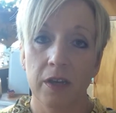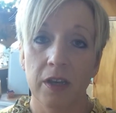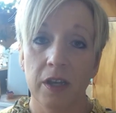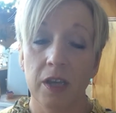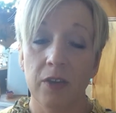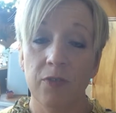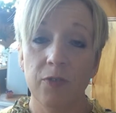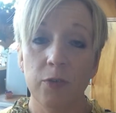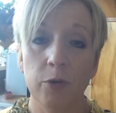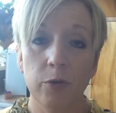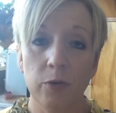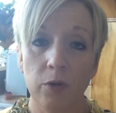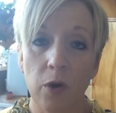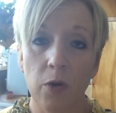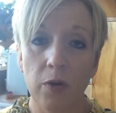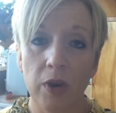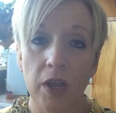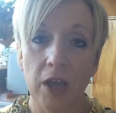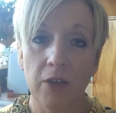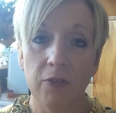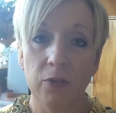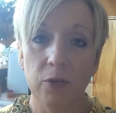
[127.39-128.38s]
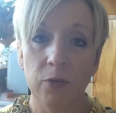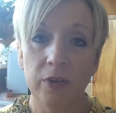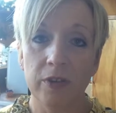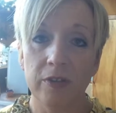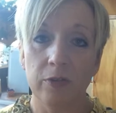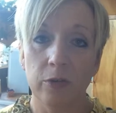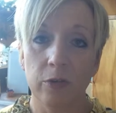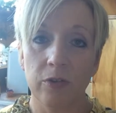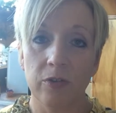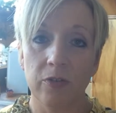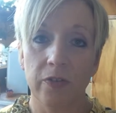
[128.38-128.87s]
If you don't have a
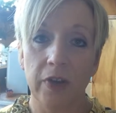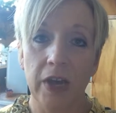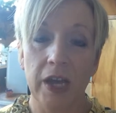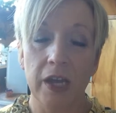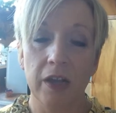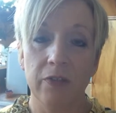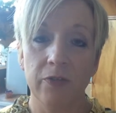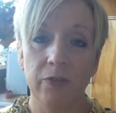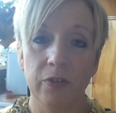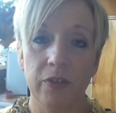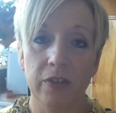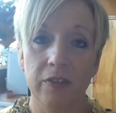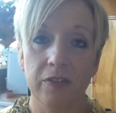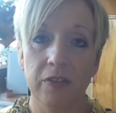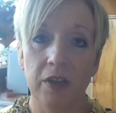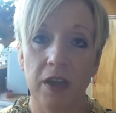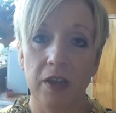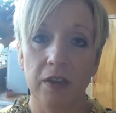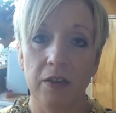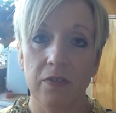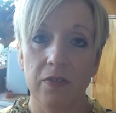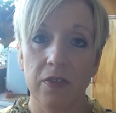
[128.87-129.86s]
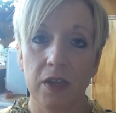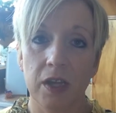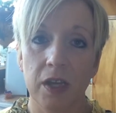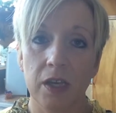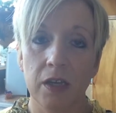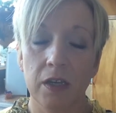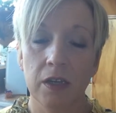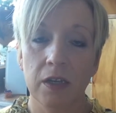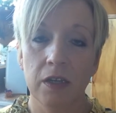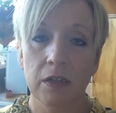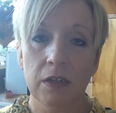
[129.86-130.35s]
resource file for this kind of
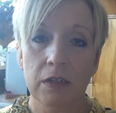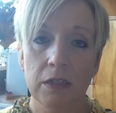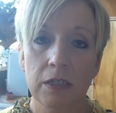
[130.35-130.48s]
thing,